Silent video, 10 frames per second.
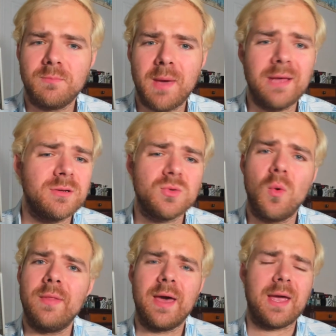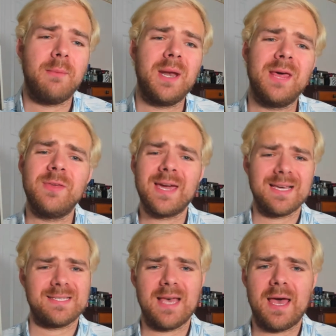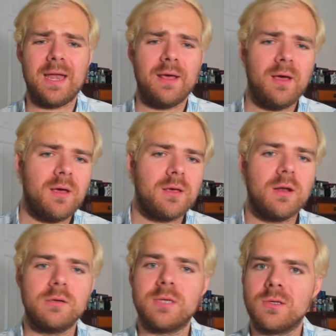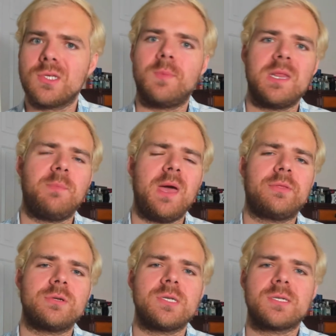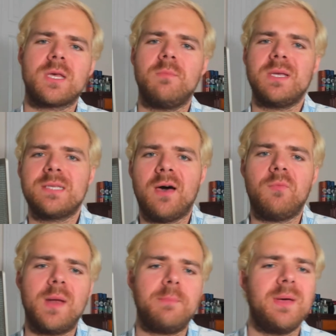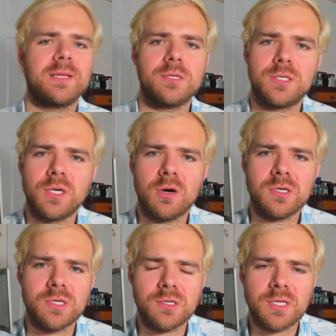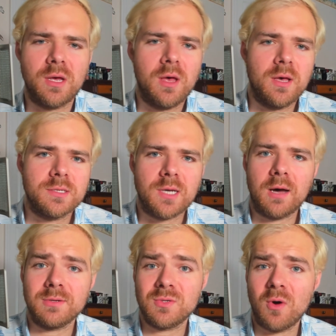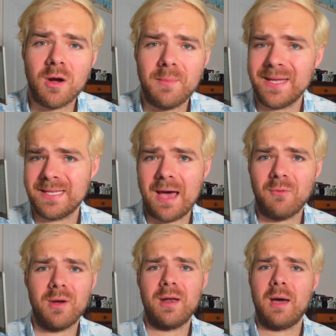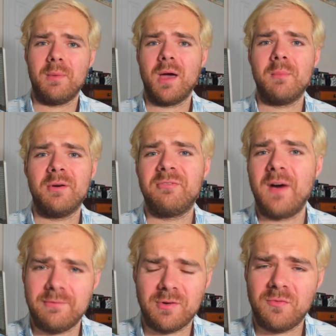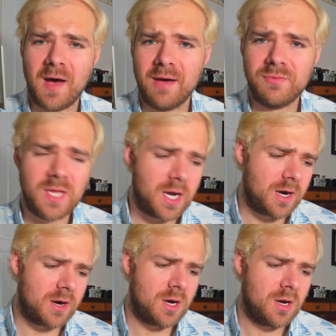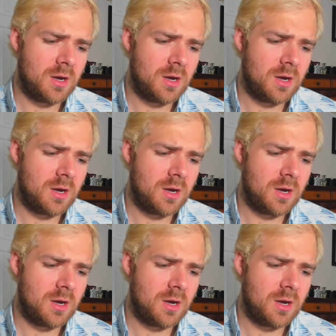Panthers won that game, and I think I said, don't sleep on the Panthers. It's going to be tough, but I picked the Chargers, so I was wrong about that one. I'm at 5-5 there.